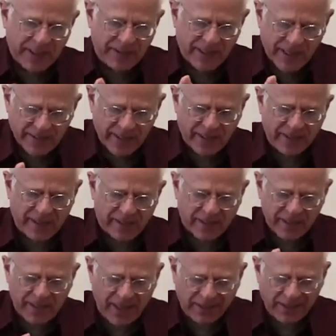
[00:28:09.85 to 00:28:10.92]
They take a
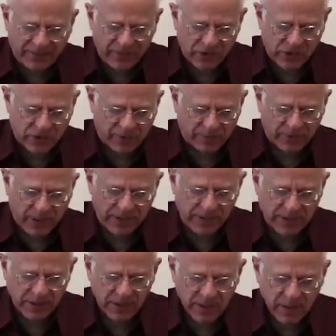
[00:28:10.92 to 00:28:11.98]
cut of the
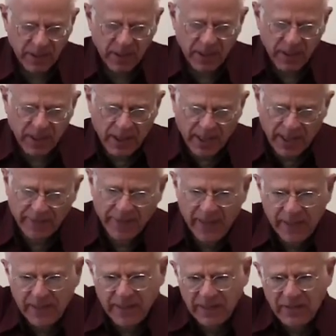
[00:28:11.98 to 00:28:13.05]
surplus, and
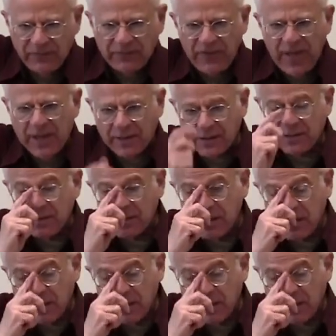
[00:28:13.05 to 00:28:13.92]
they in effect